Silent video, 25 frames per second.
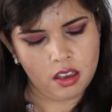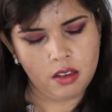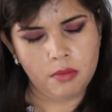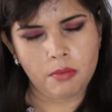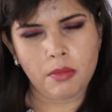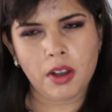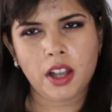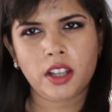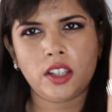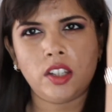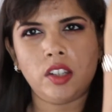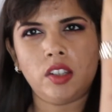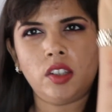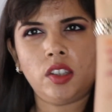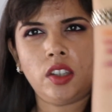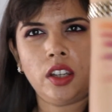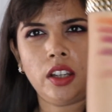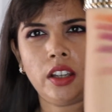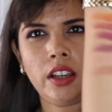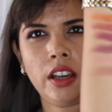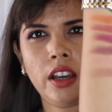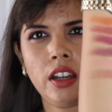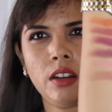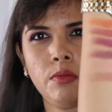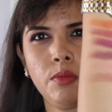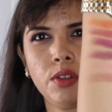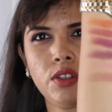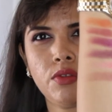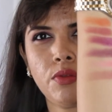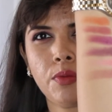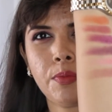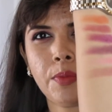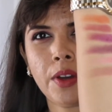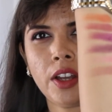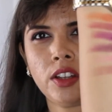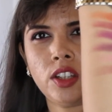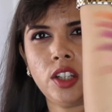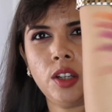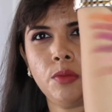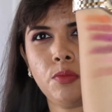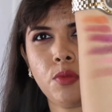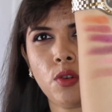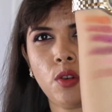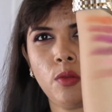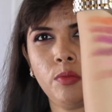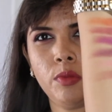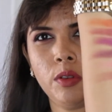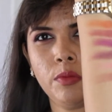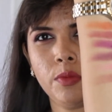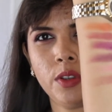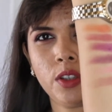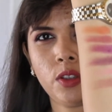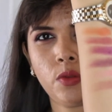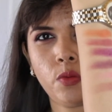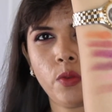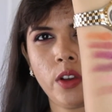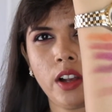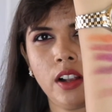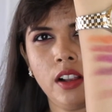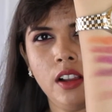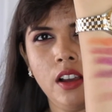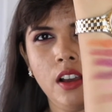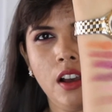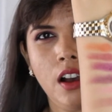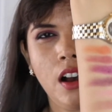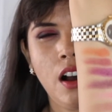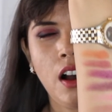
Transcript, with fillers: Majestic had a bit of a patchy problem as well.